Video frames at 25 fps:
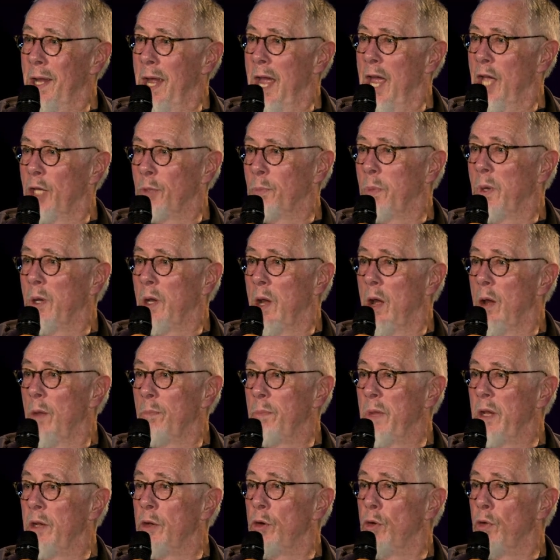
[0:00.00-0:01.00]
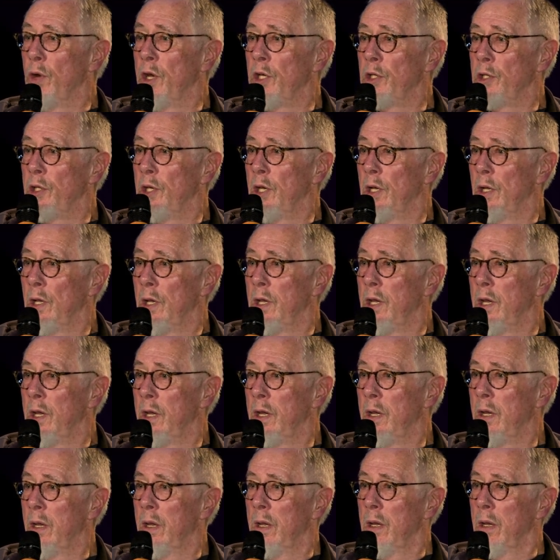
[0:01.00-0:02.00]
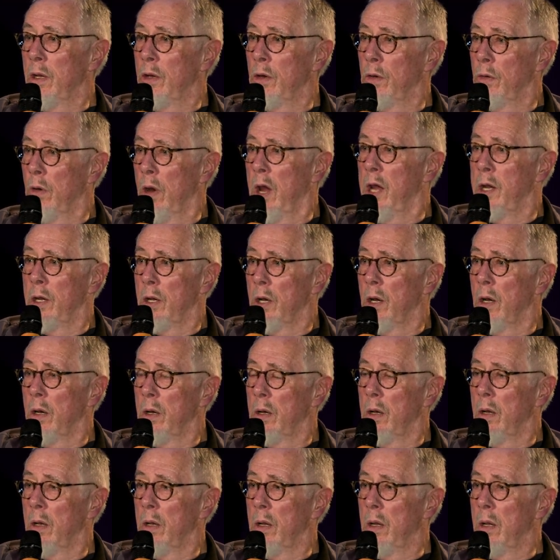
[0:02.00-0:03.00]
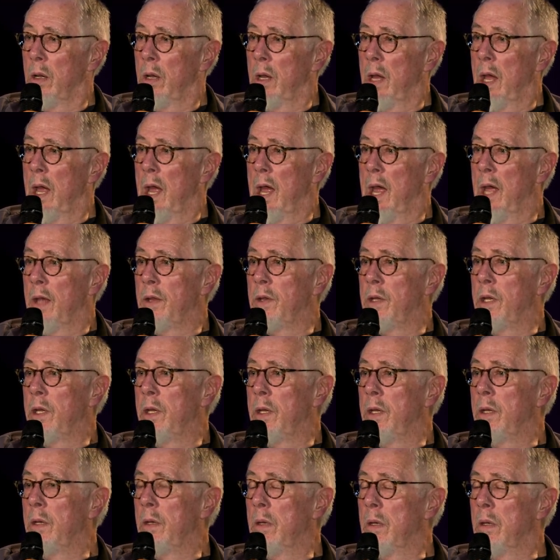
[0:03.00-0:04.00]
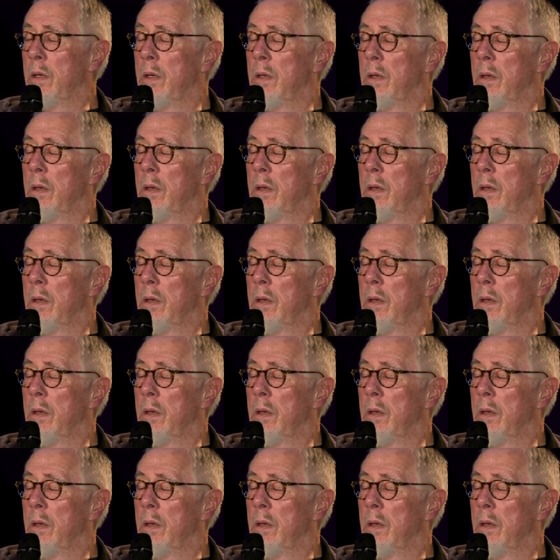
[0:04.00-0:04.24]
has become increasingly greater. And the